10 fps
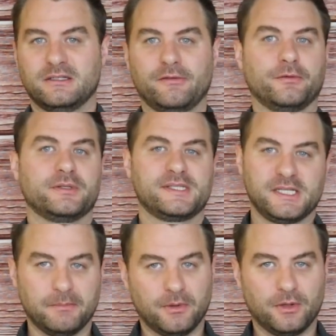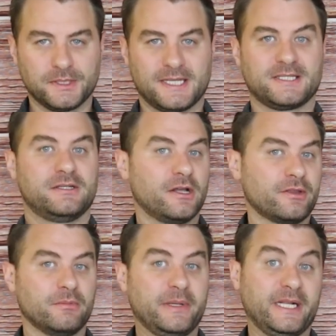different symbols as
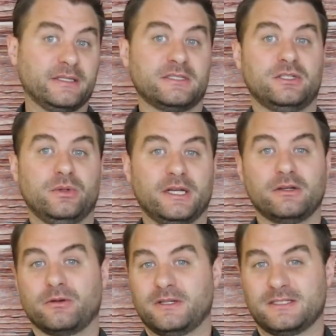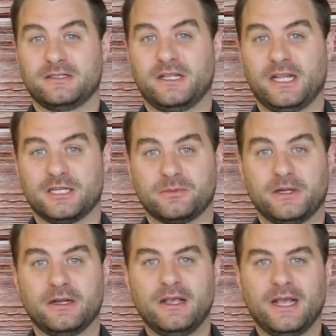another means to increase
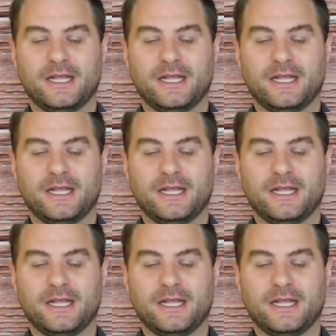engagement